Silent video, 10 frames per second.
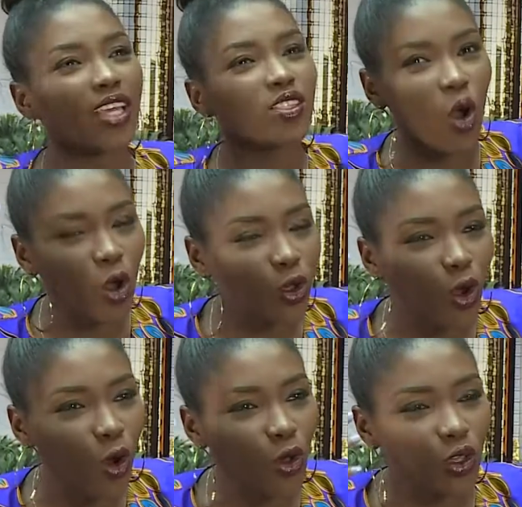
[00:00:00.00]
is
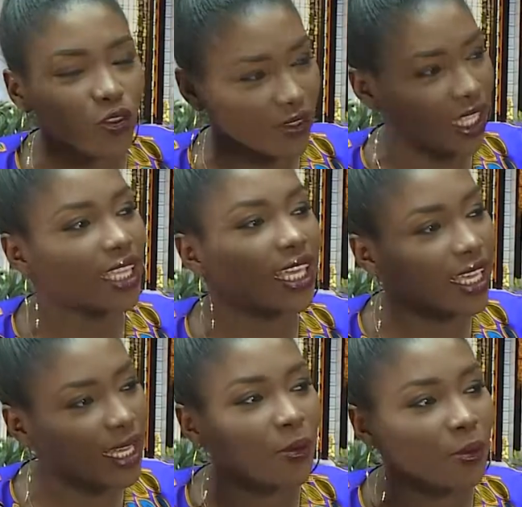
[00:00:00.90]
all your
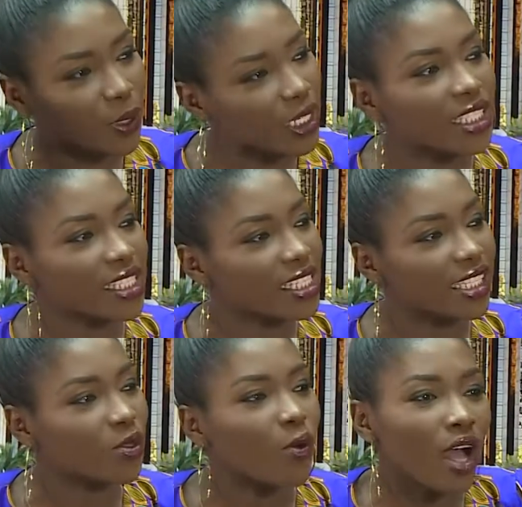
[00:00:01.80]
thinking
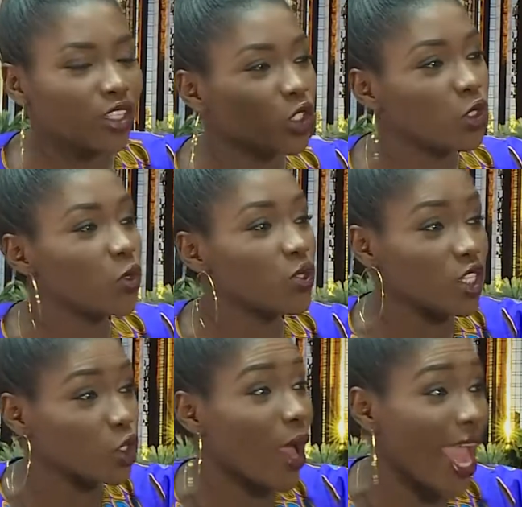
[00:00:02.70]
capabilities? Why aren't you
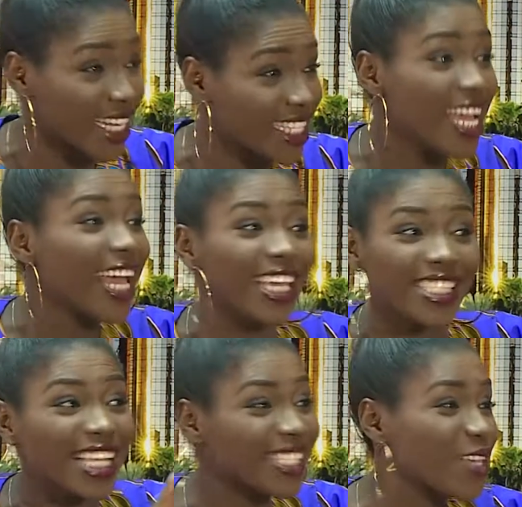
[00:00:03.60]
using your head?
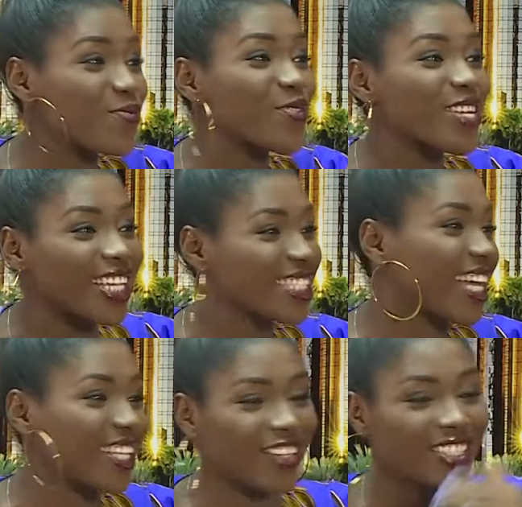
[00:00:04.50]
It's as simple as
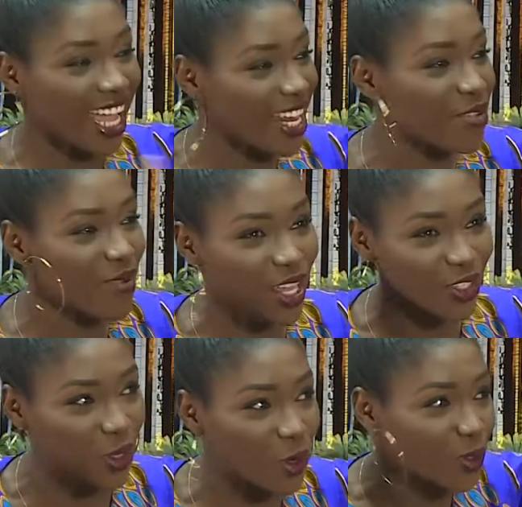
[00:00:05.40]
that. You're telling me
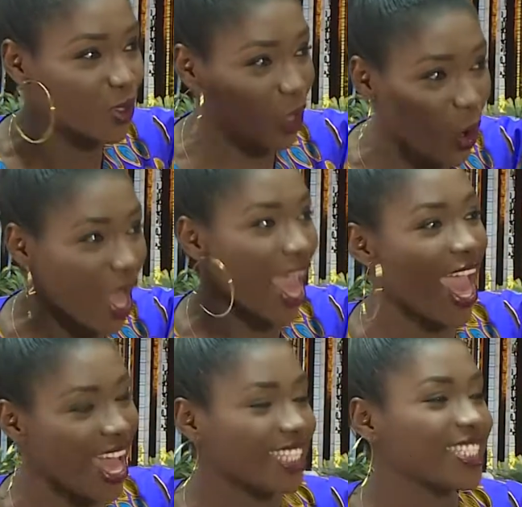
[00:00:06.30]
use your
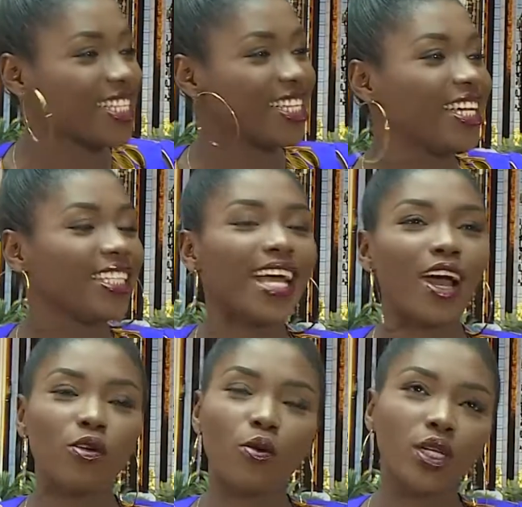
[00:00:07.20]
head.
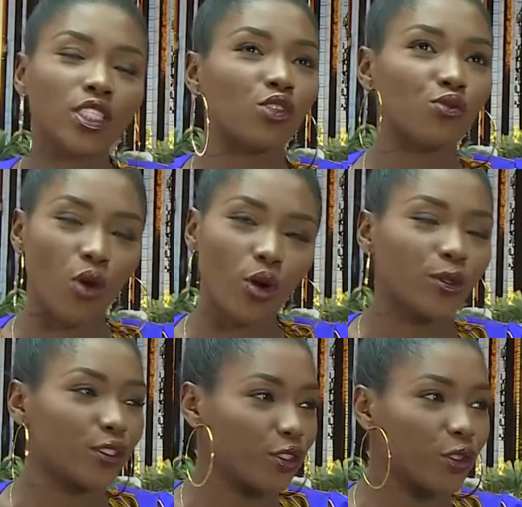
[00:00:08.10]
What is wrong
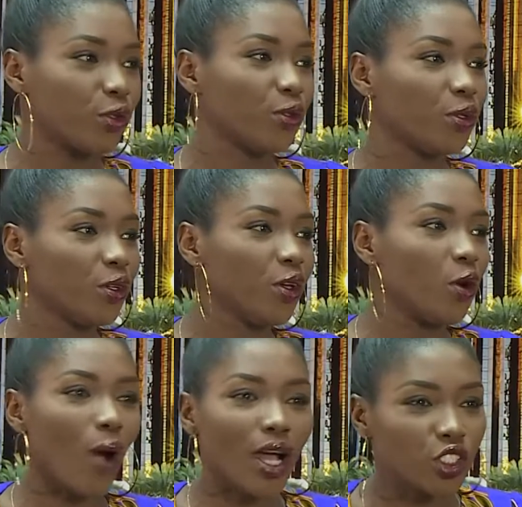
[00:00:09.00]
with you?
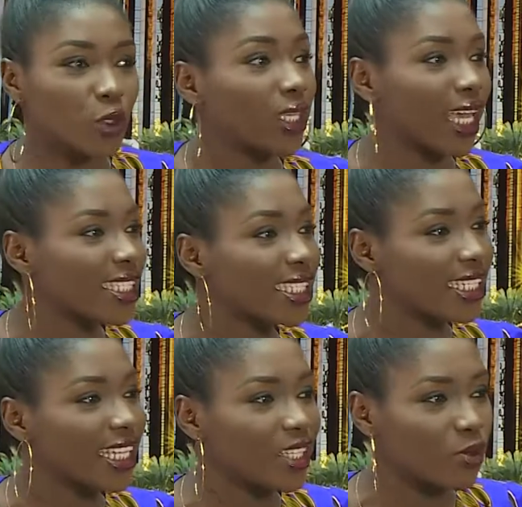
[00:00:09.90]
Why aren't you
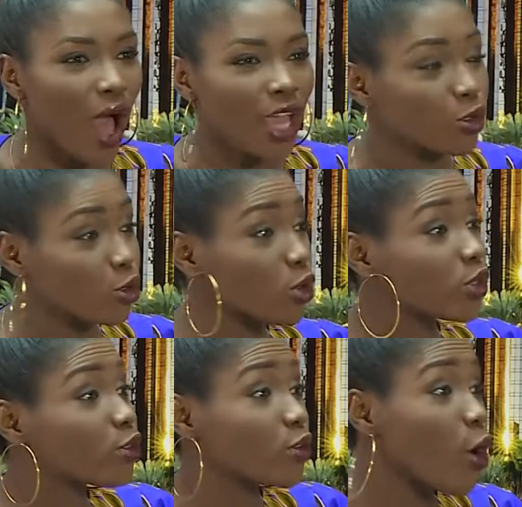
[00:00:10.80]
getting it? Why are you so
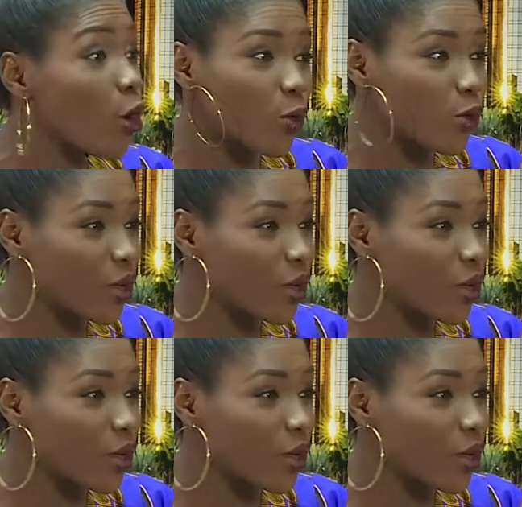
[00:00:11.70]
slow?